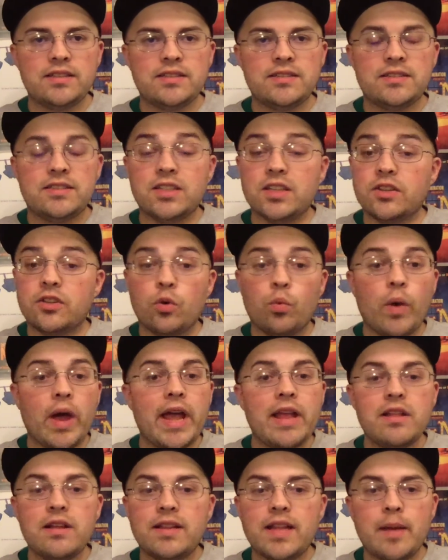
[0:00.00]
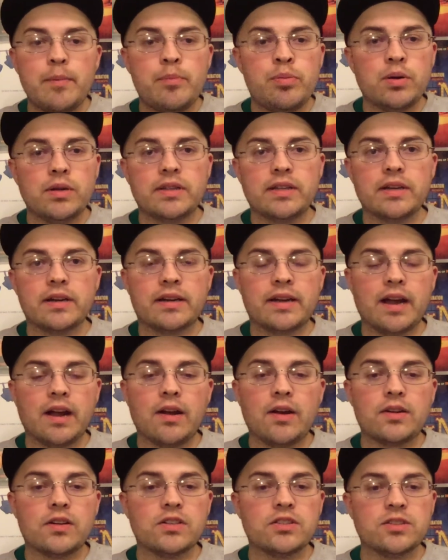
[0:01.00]
to the way that they put their
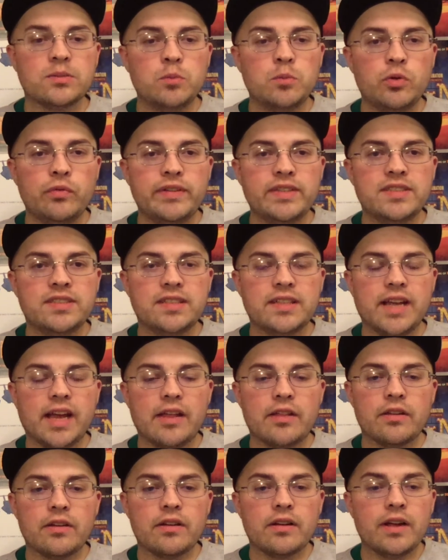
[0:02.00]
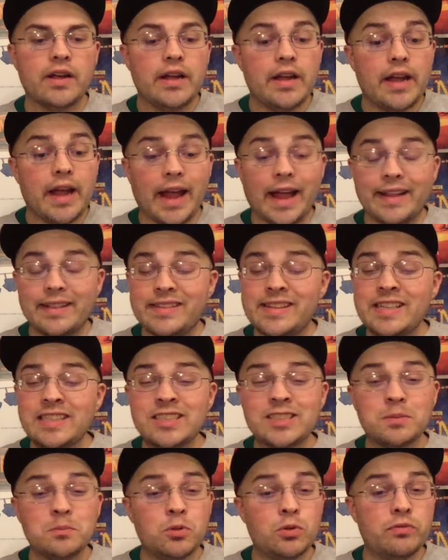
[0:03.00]
characters and movies together, and
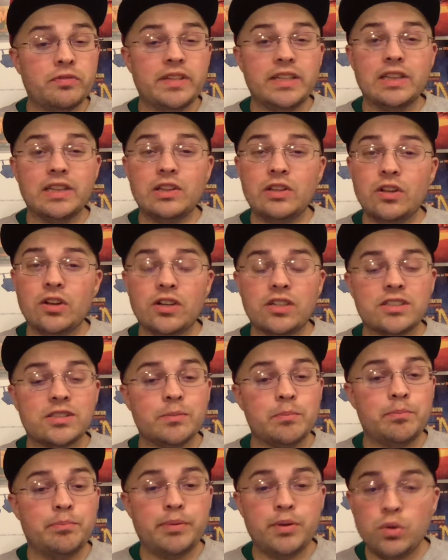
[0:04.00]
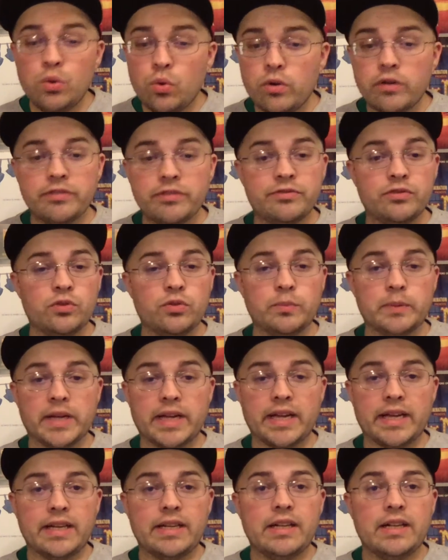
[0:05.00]
this movie looks beautiful,
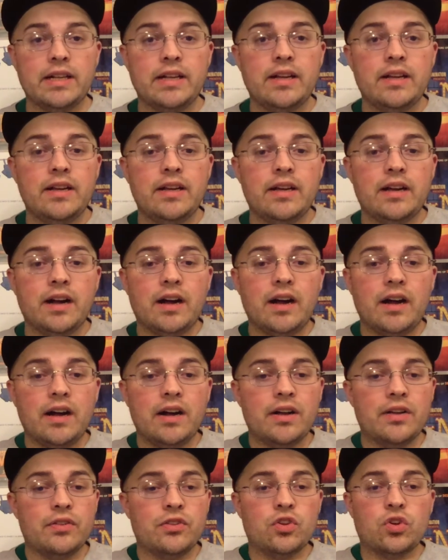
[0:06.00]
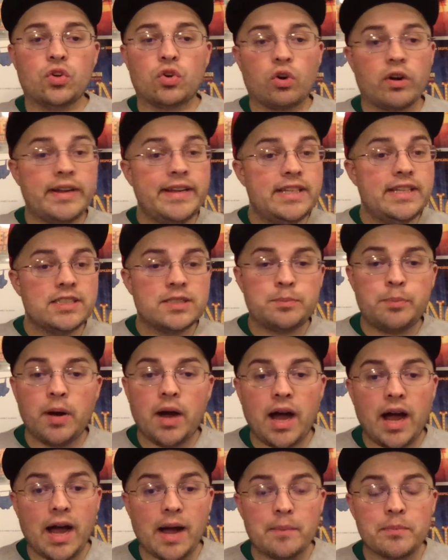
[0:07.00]
man. Uh, the greens
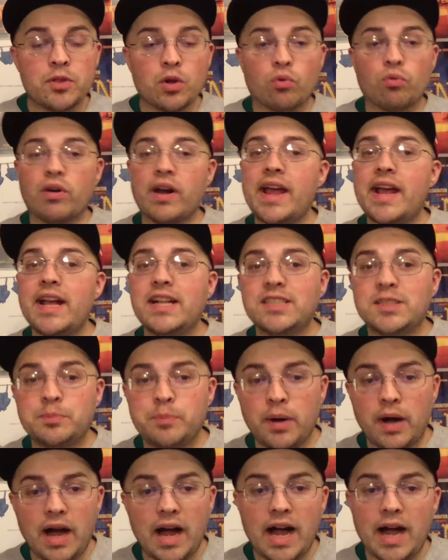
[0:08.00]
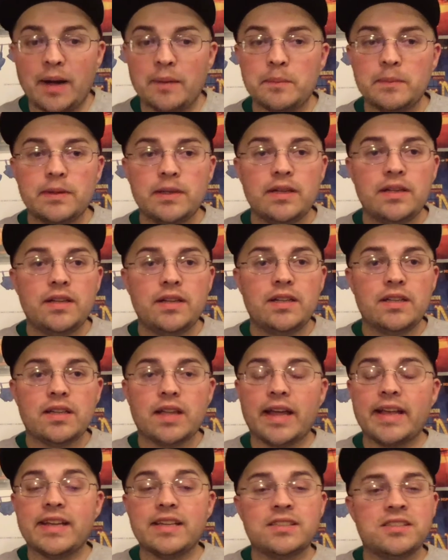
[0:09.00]
pop, the reds pop
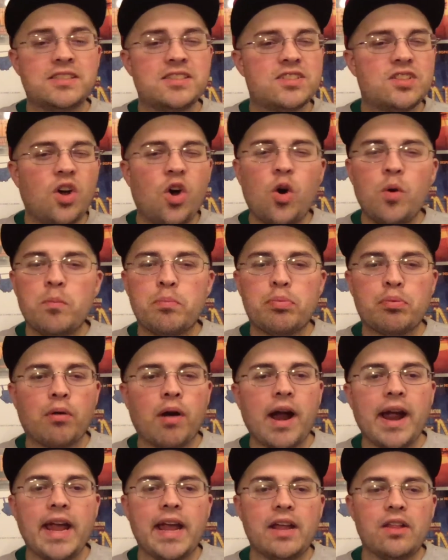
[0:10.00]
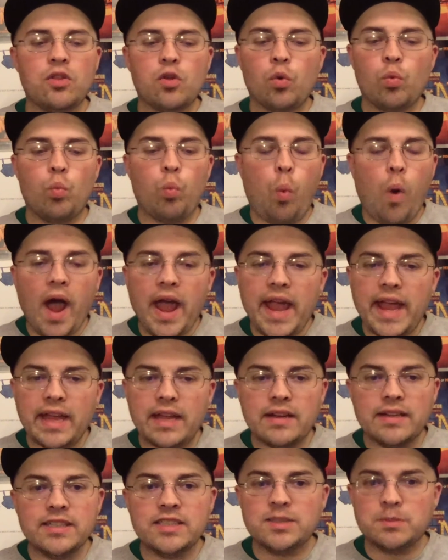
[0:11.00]
like it's so bright. The
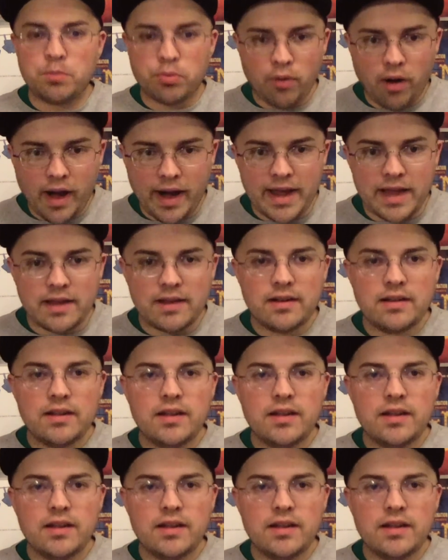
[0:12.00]
white is bright.